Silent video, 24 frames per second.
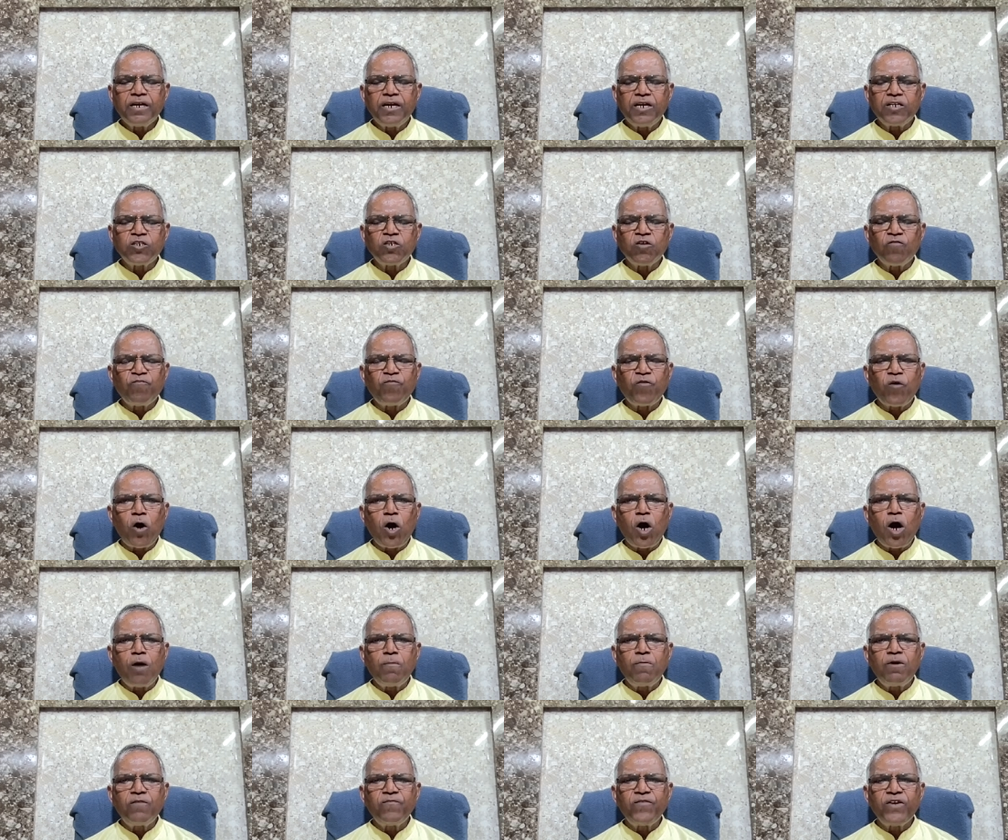as a
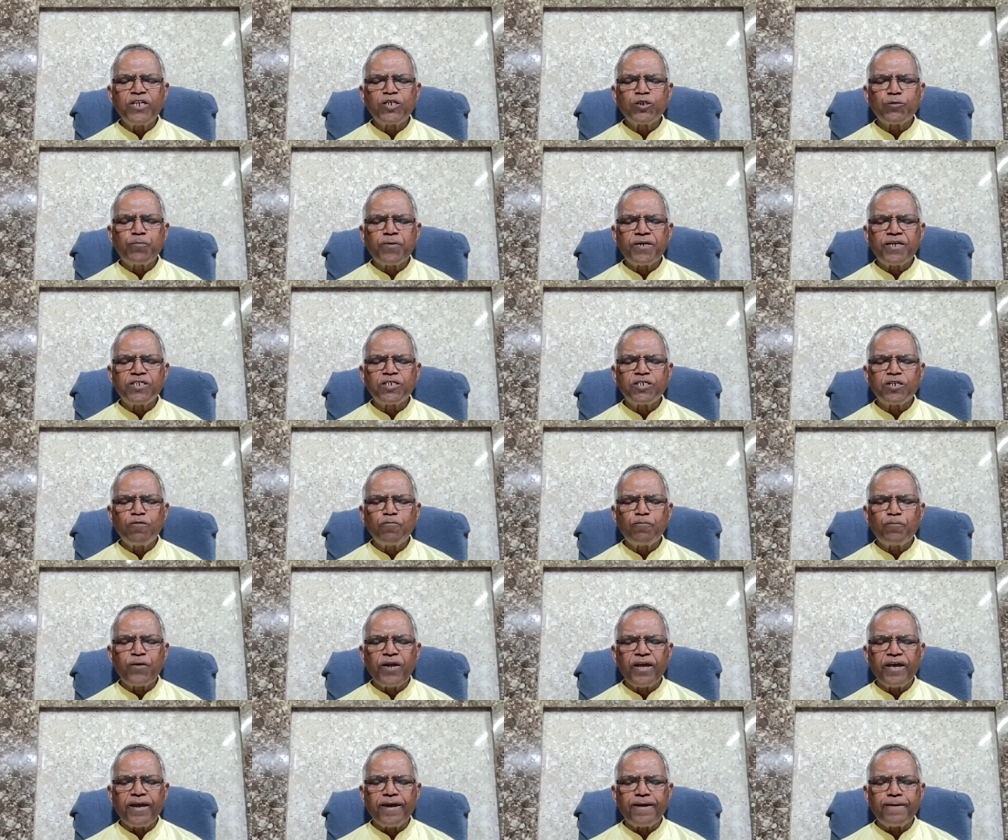form of expressive
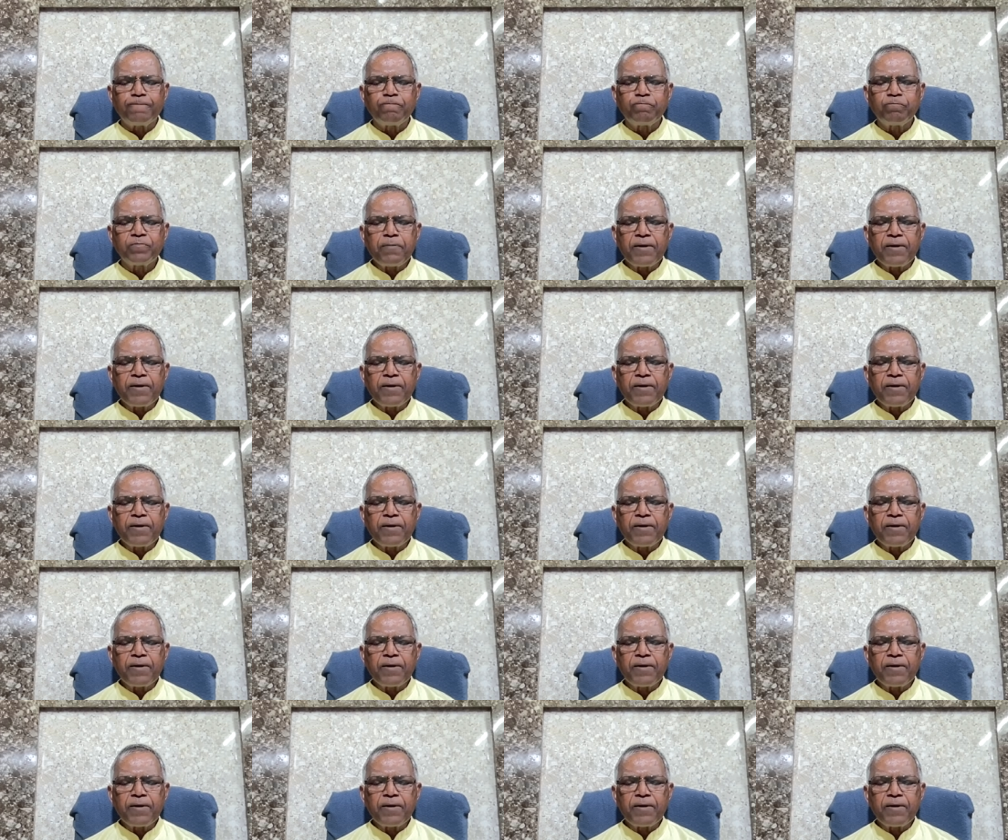prayer